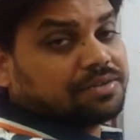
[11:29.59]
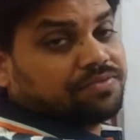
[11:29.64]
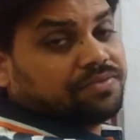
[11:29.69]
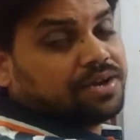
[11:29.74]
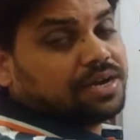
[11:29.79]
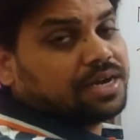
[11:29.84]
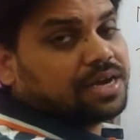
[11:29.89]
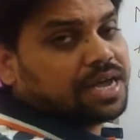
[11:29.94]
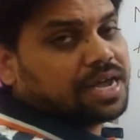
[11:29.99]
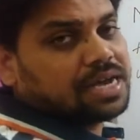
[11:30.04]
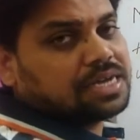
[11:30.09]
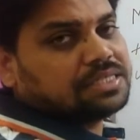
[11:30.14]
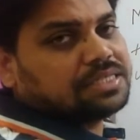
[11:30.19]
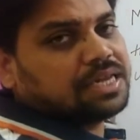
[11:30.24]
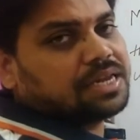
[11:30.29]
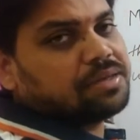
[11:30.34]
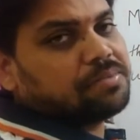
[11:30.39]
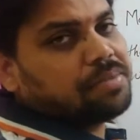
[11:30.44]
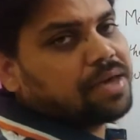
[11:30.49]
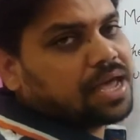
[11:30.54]
field lines
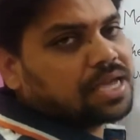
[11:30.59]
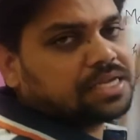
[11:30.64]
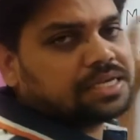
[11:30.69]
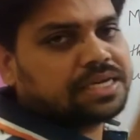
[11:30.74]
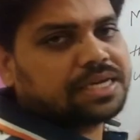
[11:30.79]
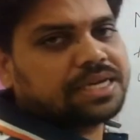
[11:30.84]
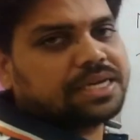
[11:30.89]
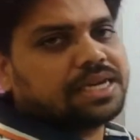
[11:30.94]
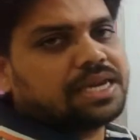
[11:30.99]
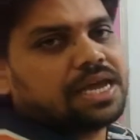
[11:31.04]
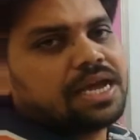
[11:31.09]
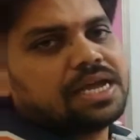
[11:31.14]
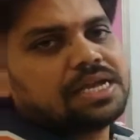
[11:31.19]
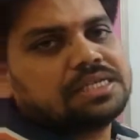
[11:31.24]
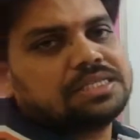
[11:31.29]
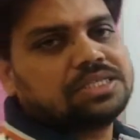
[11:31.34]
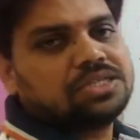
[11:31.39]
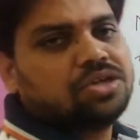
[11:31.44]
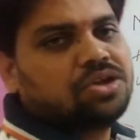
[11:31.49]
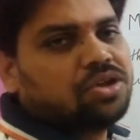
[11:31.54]
are imaginary
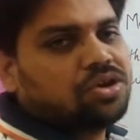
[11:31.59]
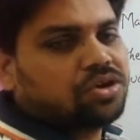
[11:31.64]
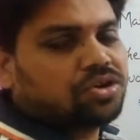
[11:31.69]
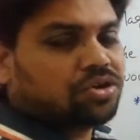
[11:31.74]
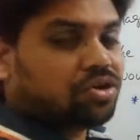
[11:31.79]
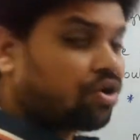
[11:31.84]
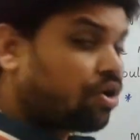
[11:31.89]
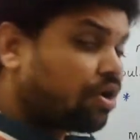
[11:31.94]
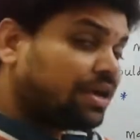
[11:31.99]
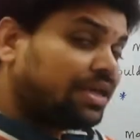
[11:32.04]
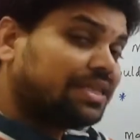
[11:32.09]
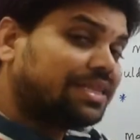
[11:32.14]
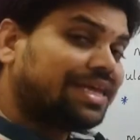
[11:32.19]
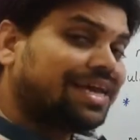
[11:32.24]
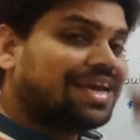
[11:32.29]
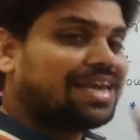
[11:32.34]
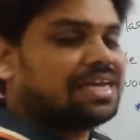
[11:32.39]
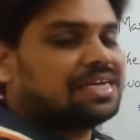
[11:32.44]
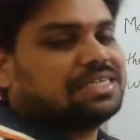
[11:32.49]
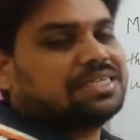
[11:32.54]
lines drawn in the
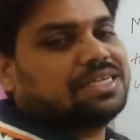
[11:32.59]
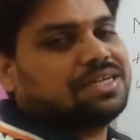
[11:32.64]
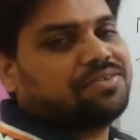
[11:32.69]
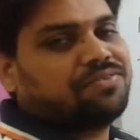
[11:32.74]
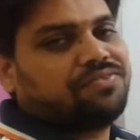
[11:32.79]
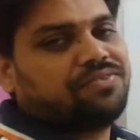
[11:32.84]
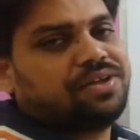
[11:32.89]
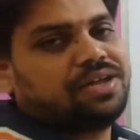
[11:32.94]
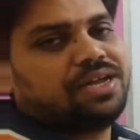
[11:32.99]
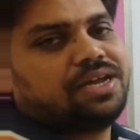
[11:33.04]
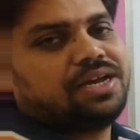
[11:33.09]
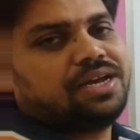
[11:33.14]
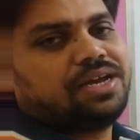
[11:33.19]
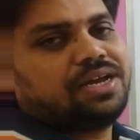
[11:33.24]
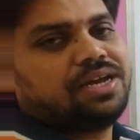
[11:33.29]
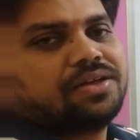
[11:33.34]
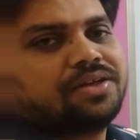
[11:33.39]
electric field